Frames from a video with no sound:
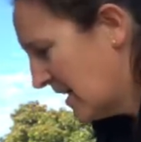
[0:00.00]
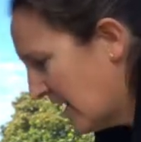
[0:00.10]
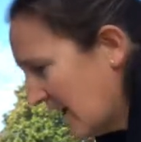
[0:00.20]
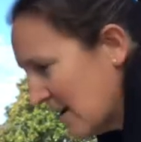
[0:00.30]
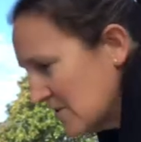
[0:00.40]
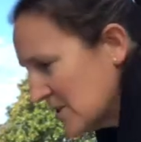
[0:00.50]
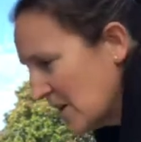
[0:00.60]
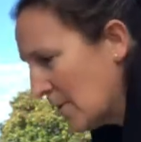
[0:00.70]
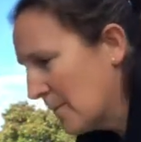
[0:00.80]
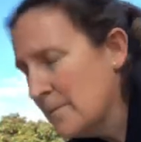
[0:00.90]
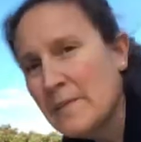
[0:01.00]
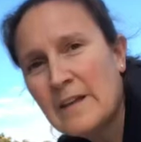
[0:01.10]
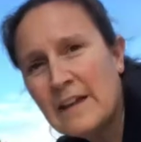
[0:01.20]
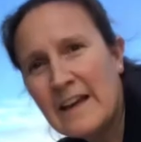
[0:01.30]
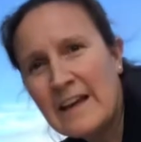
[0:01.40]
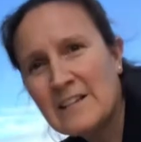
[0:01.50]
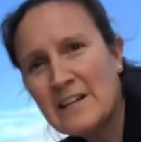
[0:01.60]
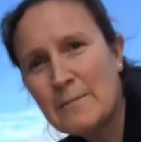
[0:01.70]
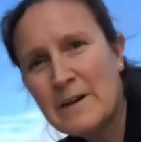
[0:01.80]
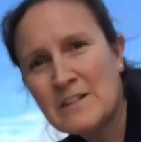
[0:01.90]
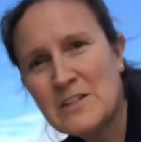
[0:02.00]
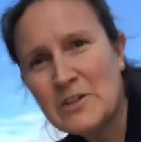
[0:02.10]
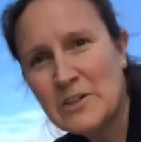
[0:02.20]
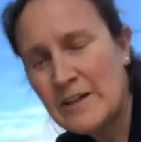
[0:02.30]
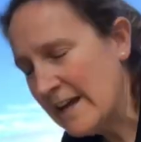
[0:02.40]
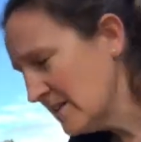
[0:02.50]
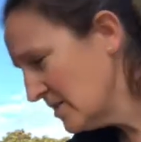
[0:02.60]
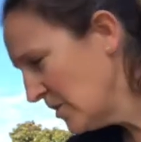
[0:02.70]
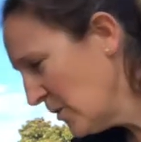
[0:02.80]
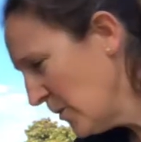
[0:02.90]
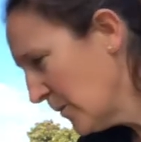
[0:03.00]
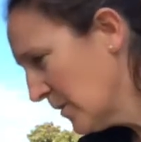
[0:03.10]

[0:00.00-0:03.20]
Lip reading: I have some antibacterial hand soap,